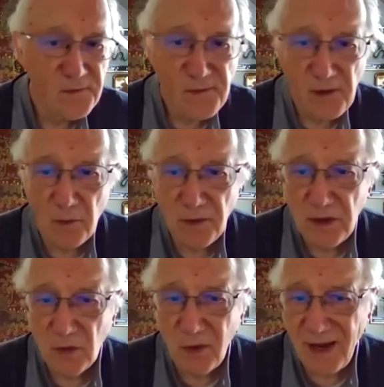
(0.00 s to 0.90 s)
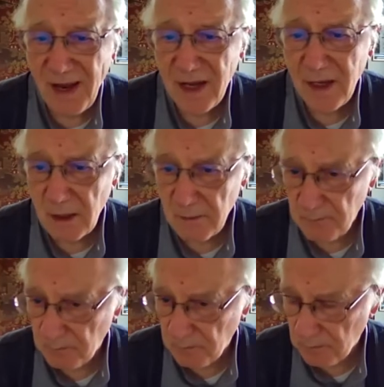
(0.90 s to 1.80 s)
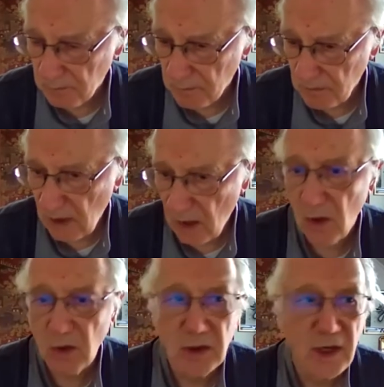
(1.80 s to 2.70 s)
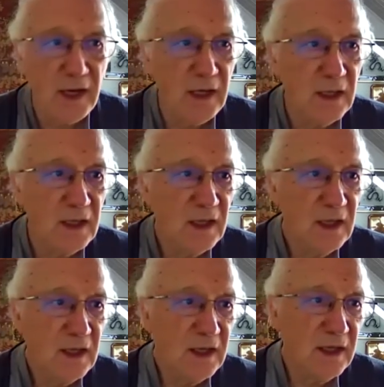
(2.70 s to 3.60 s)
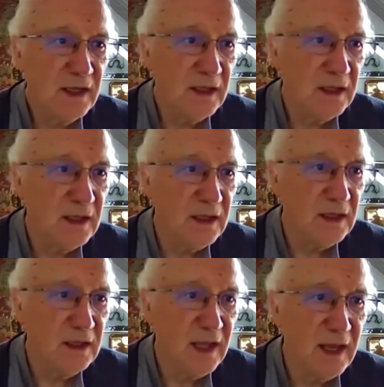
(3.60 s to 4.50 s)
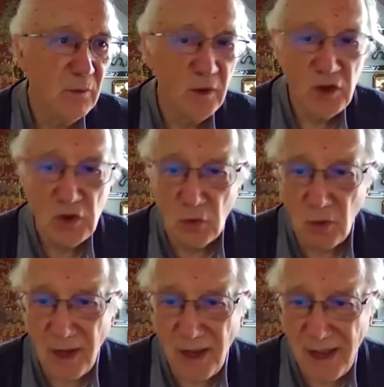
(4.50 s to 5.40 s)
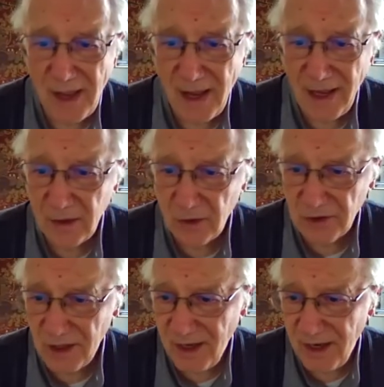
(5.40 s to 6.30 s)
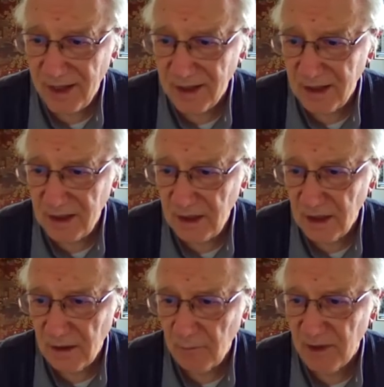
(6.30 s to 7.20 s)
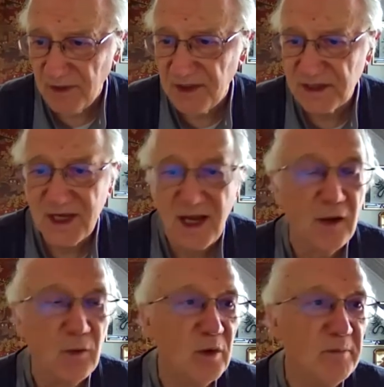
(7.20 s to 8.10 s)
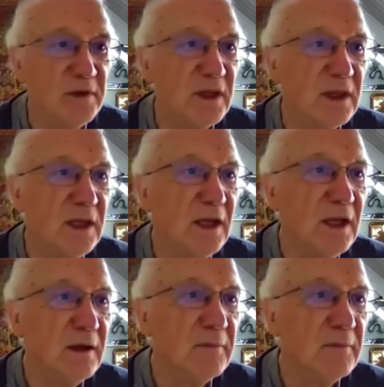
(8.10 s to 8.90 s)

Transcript: we do line, okay, then we do another line here, but this line will be thin,